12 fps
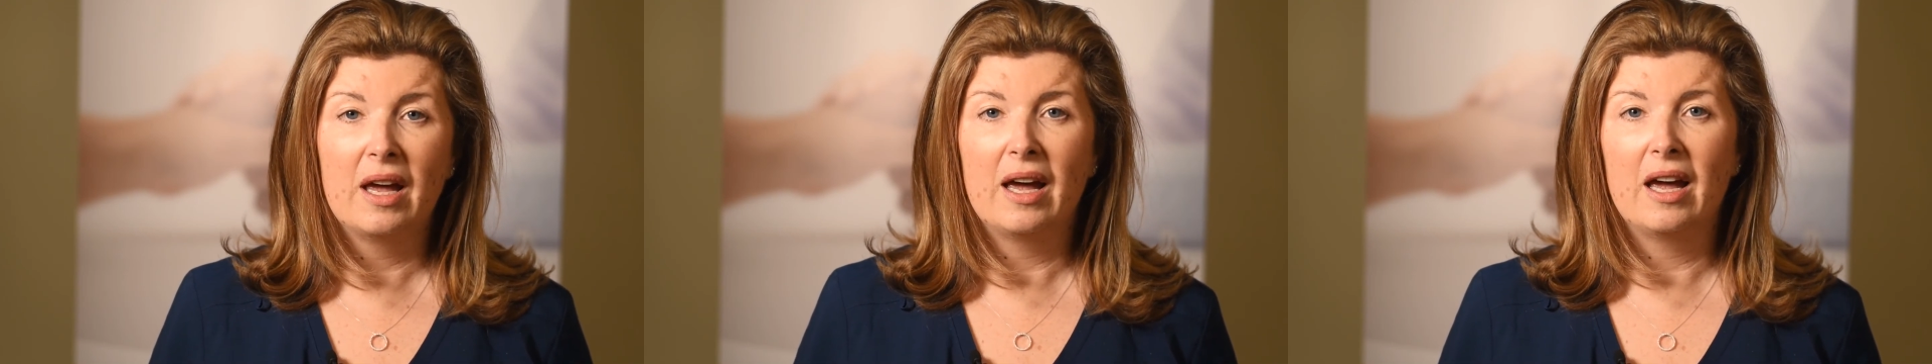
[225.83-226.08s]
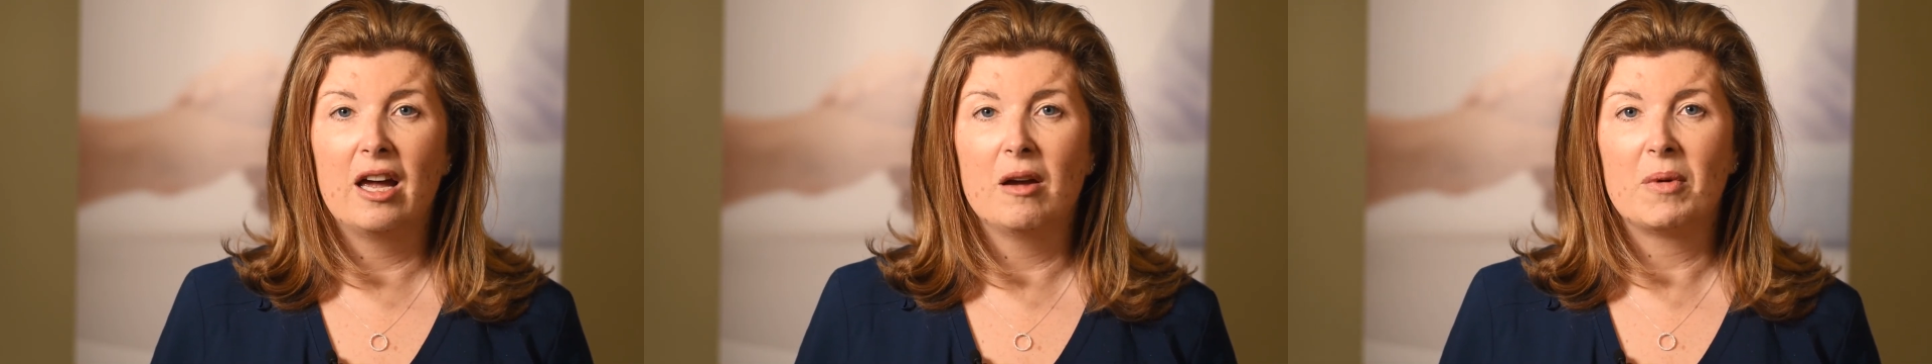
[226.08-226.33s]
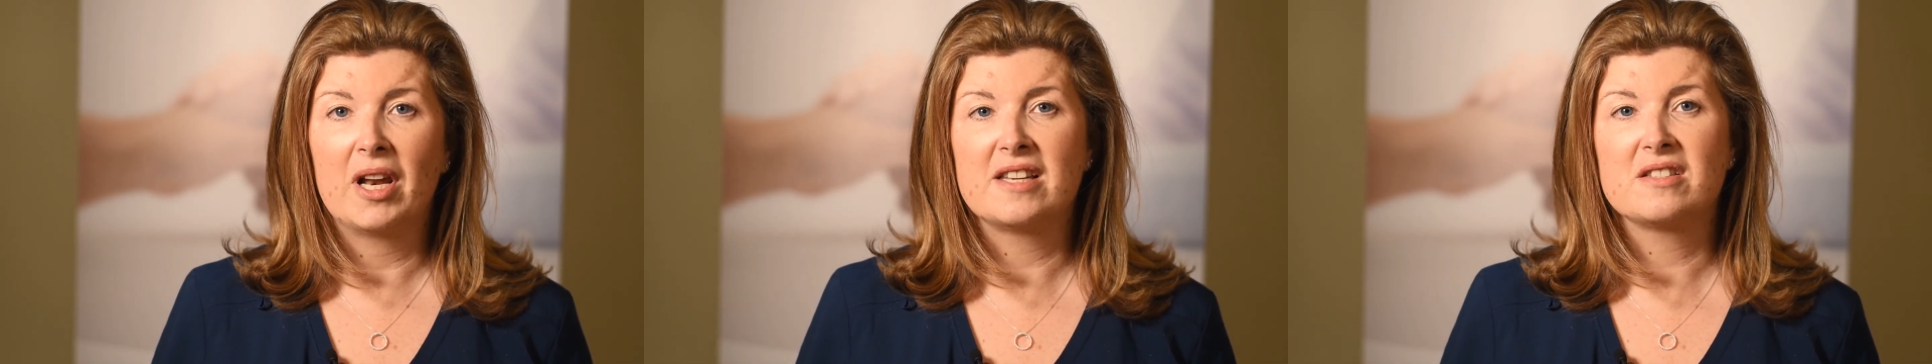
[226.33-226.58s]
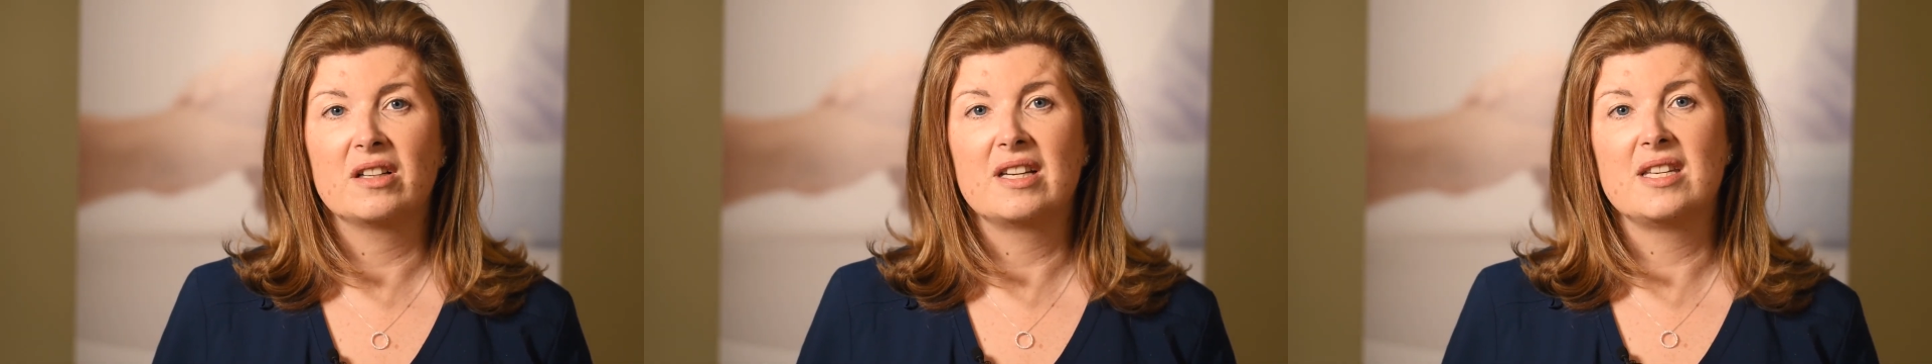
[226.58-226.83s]
And I
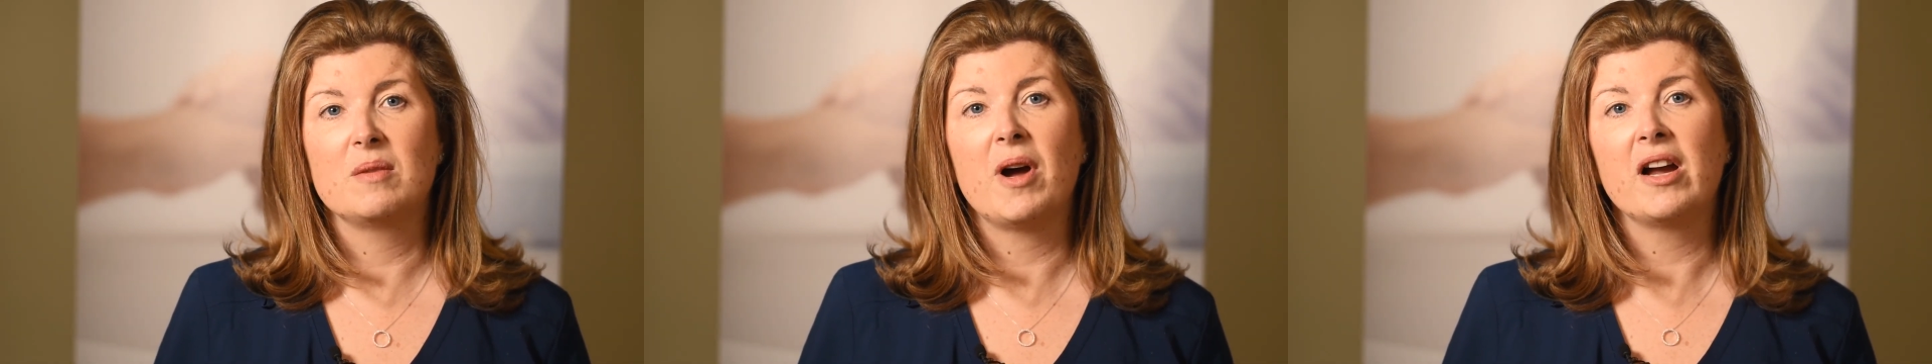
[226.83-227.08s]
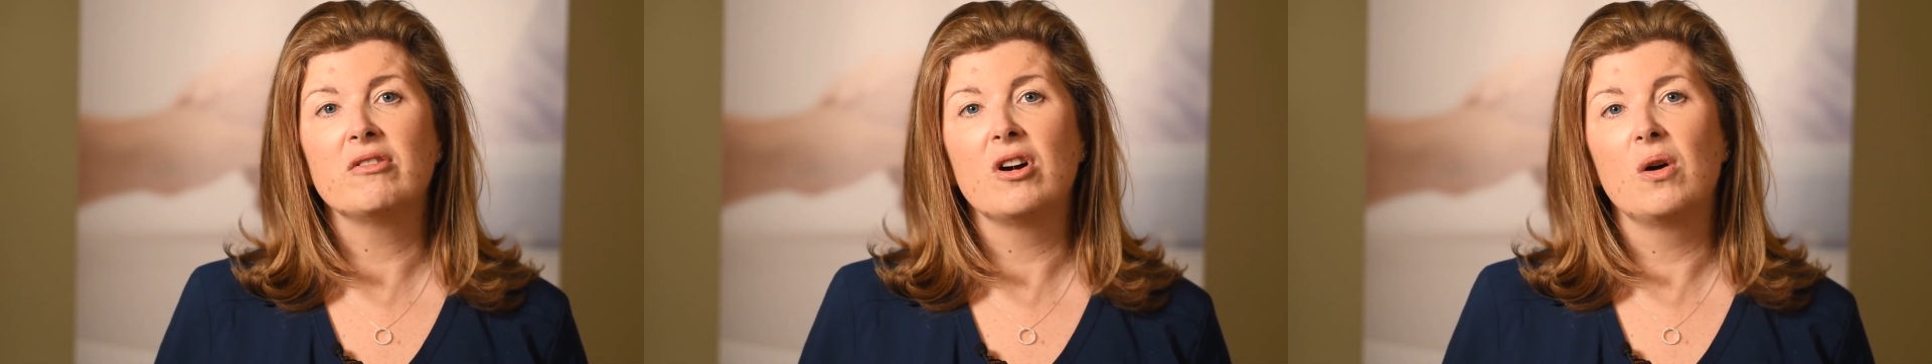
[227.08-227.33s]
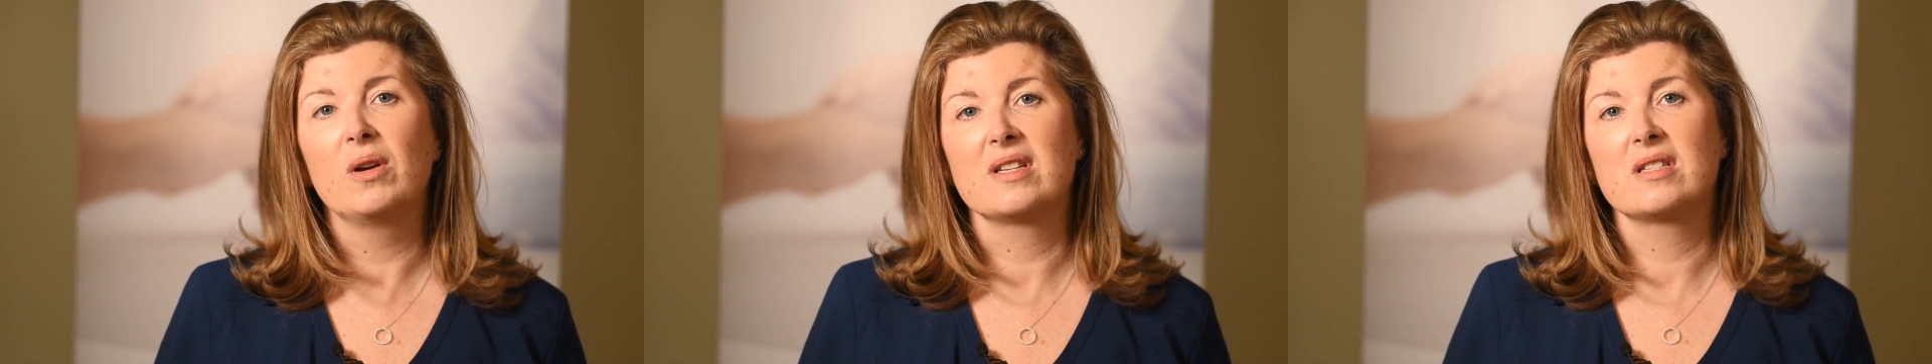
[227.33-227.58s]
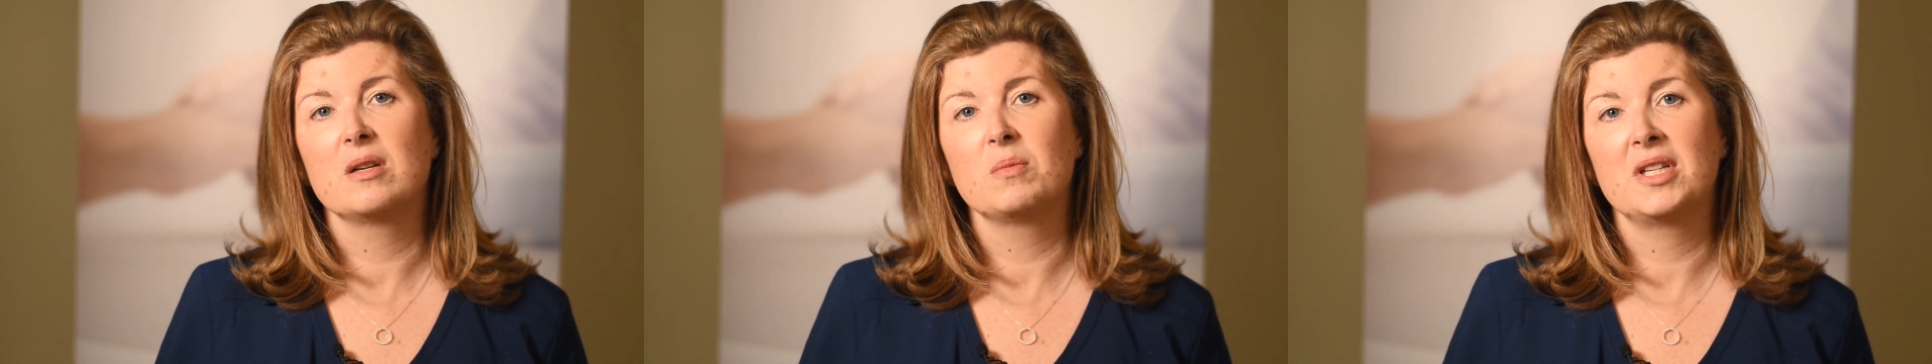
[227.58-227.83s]
certainly see my role as
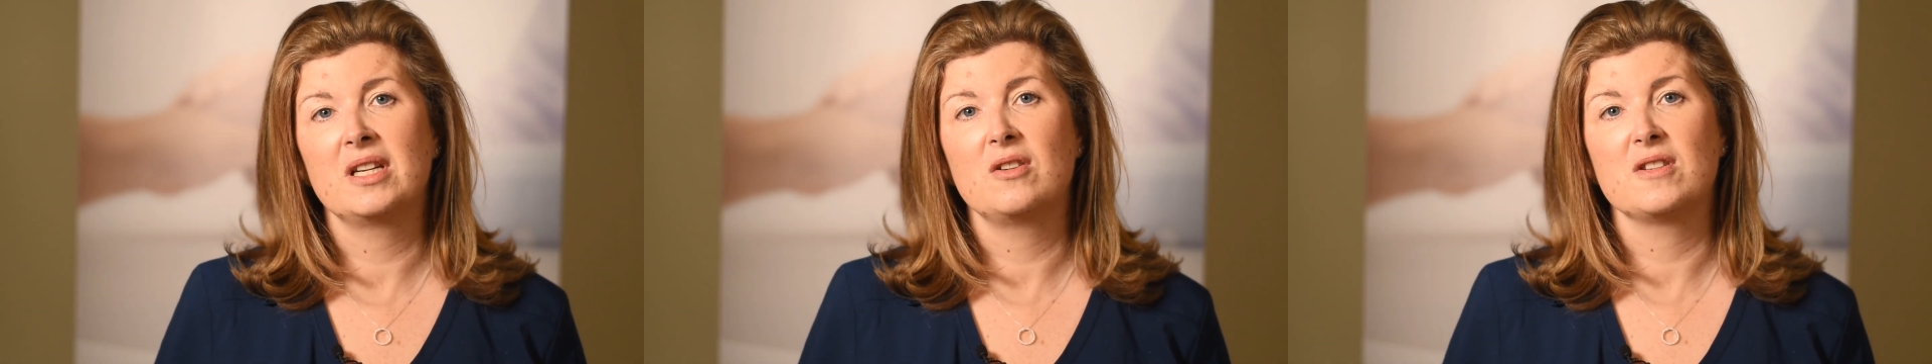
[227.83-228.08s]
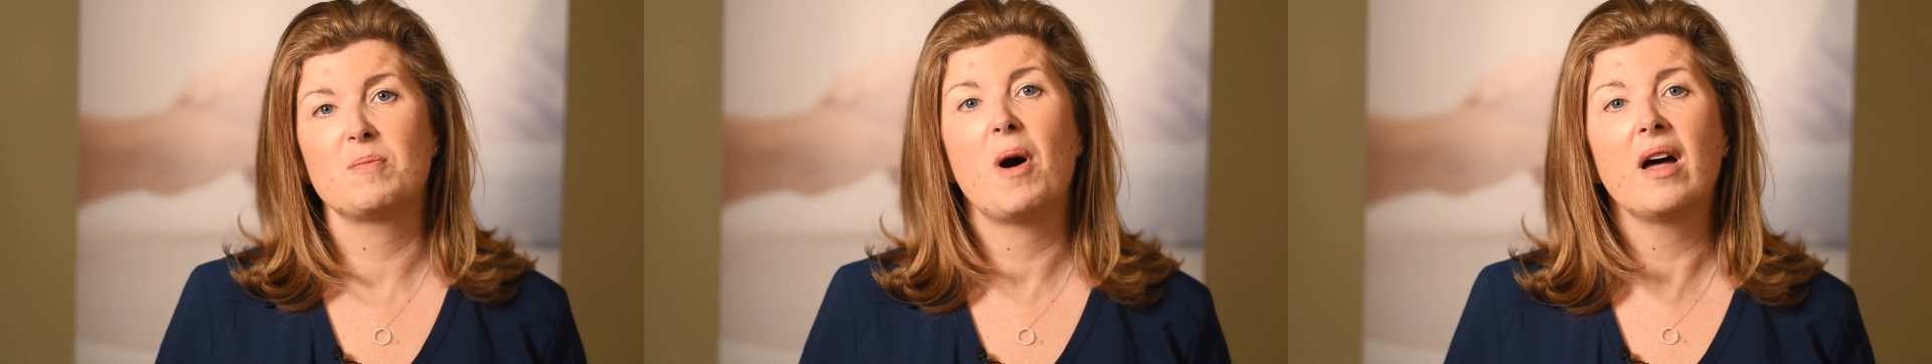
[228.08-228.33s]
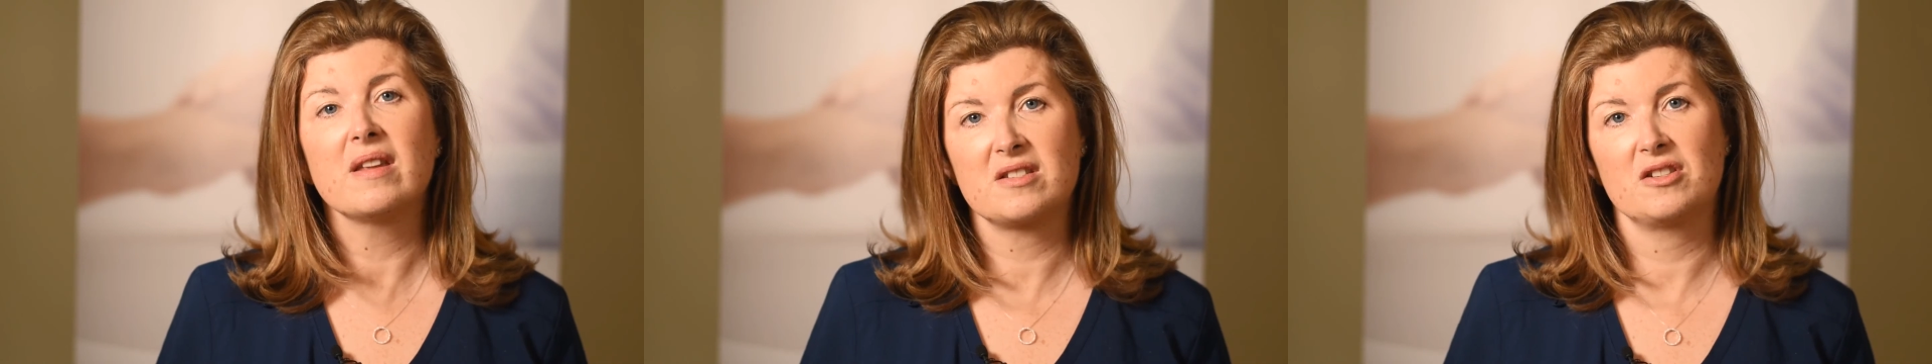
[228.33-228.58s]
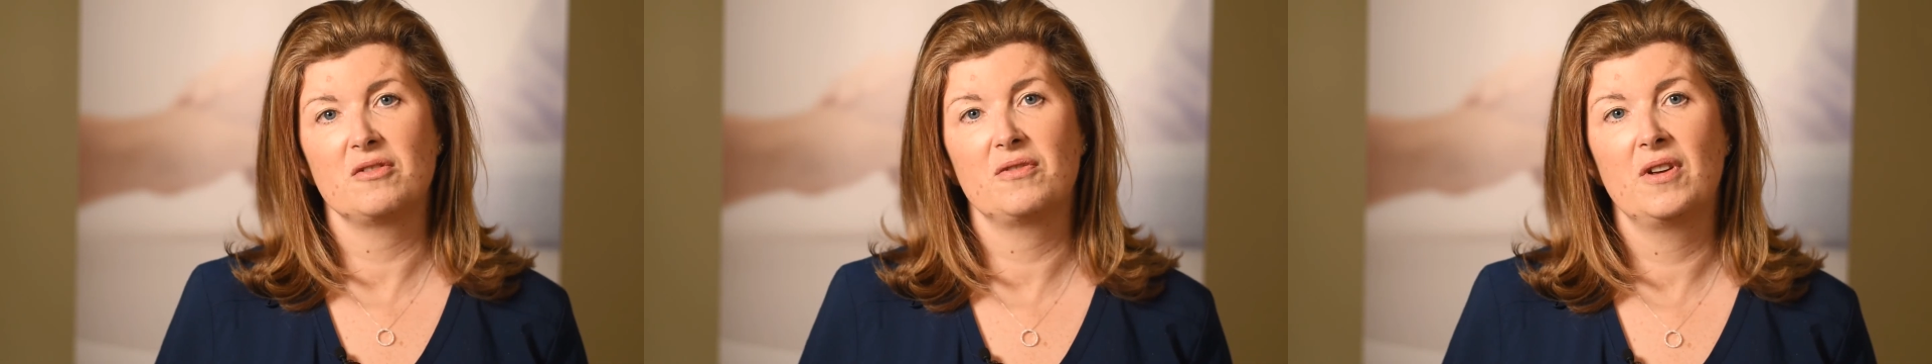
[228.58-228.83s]
somebody who's
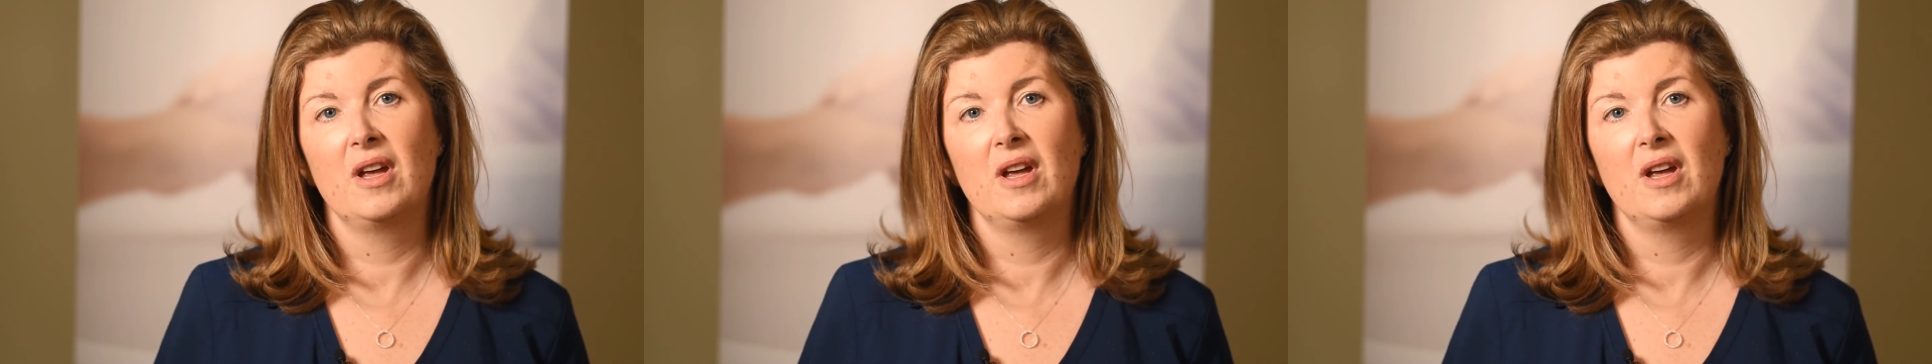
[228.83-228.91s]
positive